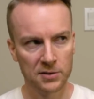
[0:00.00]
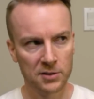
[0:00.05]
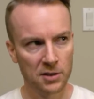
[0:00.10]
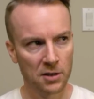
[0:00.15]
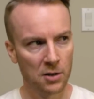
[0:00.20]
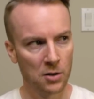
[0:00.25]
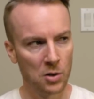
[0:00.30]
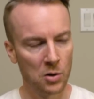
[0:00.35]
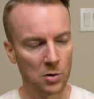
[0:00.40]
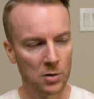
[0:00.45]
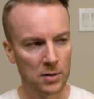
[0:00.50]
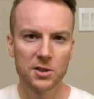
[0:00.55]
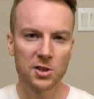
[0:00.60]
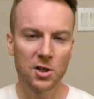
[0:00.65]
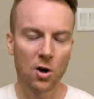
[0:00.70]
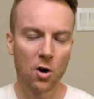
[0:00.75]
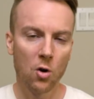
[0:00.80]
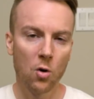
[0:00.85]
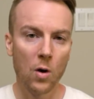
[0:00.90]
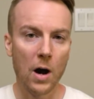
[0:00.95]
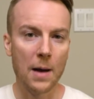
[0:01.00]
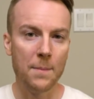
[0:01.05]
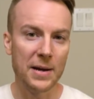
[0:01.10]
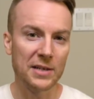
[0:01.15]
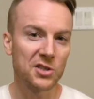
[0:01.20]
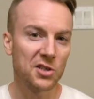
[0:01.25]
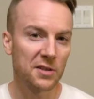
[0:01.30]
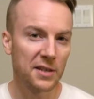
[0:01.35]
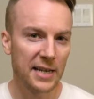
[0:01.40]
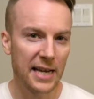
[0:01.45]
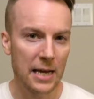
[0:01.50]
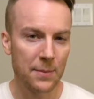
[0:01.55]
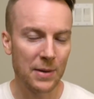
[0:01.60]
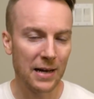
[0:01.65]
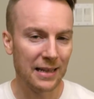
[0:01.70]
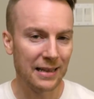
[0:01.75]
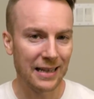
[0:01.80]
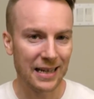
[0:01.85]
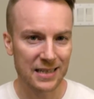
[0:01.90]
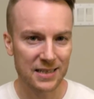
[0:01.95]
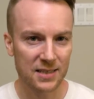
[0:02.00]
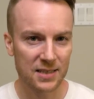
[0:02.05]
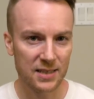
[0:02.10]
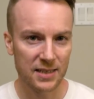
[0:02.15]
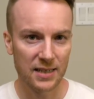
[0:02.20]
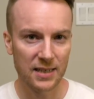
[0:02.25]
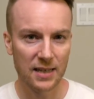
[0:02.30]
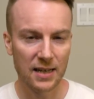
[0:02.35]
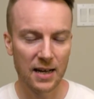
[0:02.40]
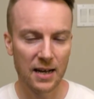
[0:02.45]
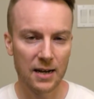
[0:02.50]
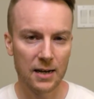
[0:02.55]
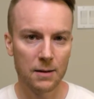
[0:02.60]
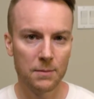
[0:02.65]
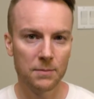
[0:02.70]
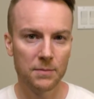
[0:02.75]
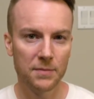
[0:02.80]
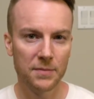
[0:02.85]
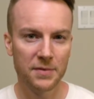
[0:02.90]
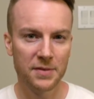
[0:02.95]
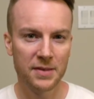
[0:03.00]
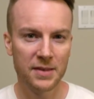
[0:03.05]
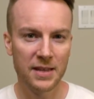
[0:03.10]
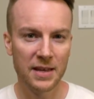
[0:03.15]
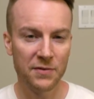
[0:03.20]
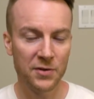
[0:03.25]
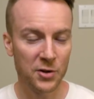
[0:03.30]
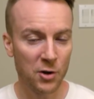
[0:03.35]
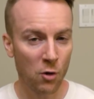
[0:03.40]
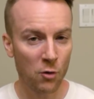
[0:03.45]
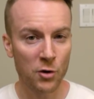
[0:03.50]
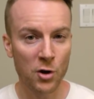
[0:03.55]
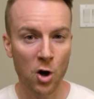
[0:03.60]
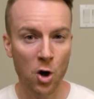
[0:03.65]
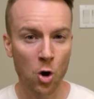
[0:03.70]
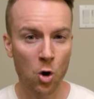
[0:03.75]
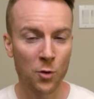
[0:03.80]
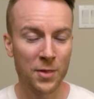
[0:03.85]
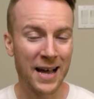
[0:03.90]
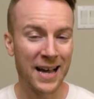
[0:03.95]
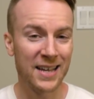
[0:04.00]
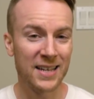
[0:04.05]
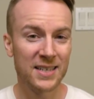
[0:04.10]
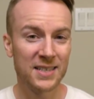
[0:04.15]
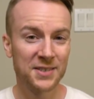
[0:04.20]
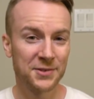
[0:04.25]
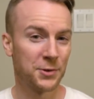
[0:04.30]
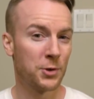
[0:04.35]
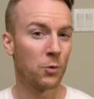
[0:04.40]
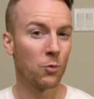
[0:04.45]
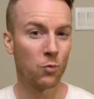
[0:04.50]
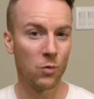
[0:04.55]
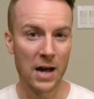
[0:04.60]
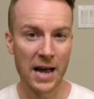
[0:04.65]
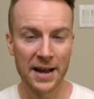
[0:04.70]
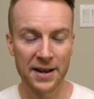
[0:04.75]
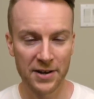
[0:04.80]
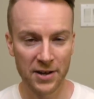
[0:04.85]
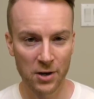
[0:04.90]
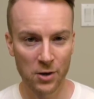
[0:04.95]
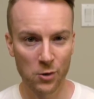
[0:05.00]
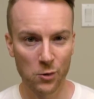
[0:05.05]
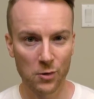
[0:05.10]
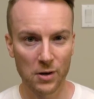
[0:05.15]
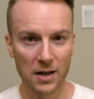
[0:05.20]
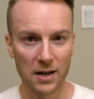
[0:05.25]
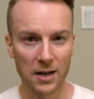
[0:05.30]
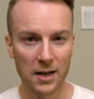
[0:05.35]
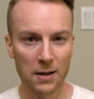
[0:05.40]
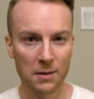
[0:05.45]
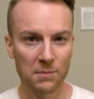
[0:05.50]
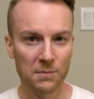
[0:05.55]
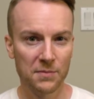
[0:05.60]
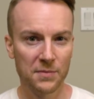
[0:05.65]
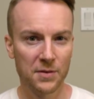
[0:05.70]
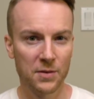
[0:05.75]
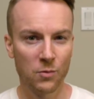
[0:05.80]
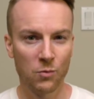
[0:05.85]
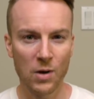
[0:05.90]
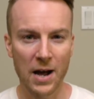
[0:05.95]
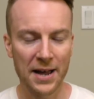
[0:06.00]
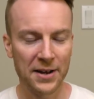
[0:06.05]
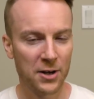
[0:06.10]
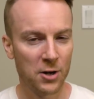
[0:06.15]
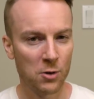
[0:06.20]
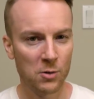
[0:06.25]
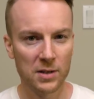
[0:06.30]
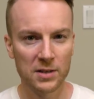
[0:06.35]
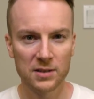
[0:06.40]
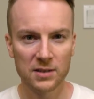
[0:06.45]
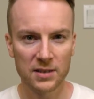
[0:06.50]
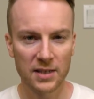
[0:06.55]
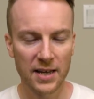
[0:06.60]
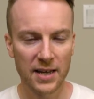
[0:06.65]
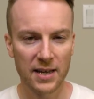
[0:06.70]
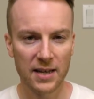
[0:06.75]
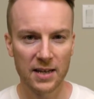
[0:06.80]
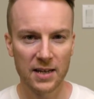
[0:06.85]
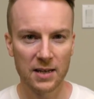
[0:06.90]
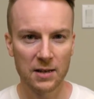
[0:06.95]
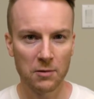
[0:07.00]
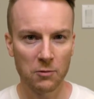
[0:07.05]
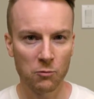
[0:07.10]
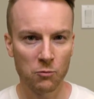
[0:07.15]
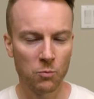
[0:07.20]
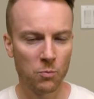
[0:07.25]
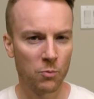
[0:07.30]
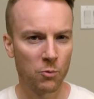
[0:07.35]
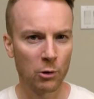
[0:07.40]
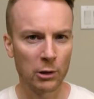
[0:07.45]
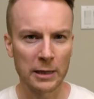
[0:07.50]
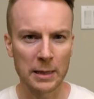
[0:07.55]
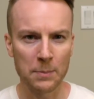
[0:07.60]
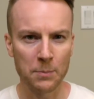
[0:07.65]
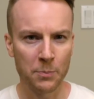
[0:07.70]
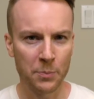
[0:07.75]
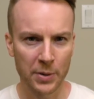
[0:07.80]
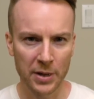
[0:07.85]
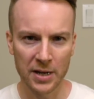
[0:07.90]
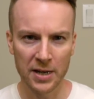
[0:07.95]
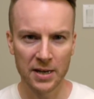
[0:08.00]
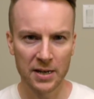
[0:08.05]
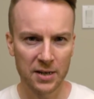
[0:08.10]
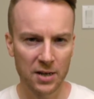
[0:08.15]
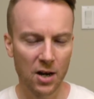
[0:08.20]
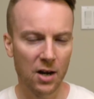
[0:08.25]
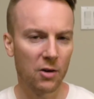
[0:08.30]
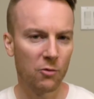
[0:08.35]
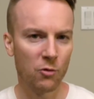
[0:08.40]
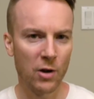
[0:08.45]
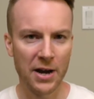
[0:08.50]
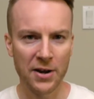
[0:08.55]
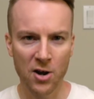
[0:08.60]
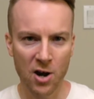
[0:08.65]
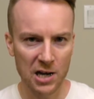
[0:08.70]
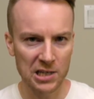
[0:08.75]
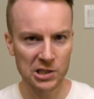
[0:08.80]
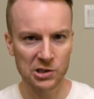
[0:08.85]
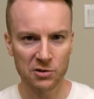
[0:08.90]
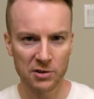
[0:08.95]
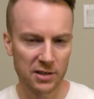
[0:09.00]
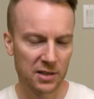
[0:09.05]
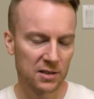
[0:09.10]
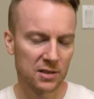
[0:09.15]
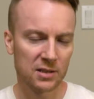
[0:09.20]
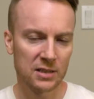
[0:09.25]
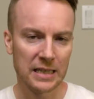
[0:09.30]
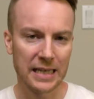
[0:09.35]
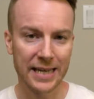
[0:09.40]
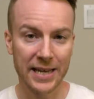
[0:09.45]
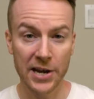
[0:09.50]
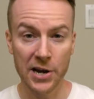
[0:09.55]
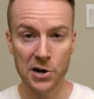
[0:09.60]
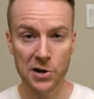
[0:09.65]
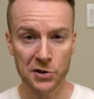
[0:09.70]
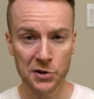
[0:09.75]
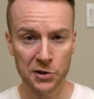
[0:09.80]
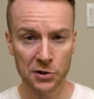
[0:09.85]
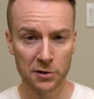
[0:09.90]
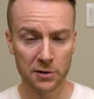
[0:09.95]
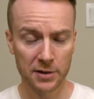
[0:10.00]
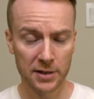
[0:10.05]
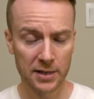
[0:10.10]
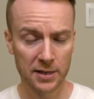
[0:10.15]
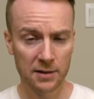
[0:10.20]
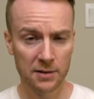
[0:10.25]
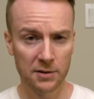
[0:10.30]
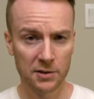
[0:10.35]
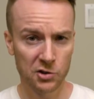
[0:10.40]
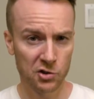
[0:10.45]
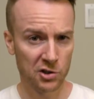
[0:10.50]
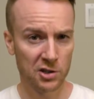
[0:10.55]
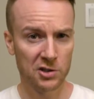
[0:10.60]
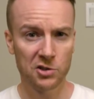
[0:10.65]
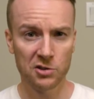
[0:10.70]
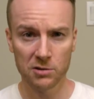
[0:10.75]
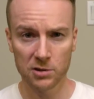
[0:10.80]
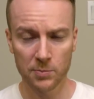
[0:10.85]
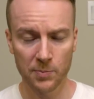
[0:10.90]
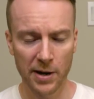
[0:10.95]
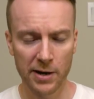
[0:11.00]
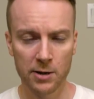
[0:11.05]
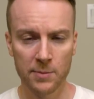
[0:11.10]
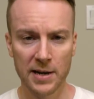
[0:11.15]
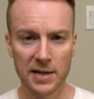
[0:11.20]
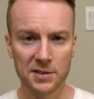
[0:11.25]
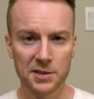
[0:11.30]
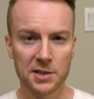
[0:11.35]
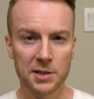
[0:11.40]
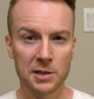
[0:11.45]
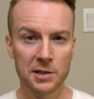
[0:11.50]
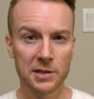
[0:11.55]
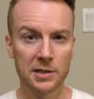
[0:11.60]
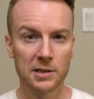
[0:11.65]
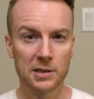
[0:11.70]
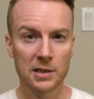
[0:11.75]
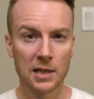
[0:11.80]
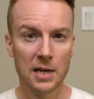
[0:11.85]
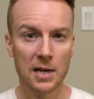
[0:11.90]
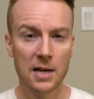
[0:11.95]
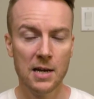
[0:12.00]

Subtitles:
So I mentioned the name Alexei. If you don't know, that is the Rhino. The Rhino is a really big rhinoceros character in the traditional Spider-Man series.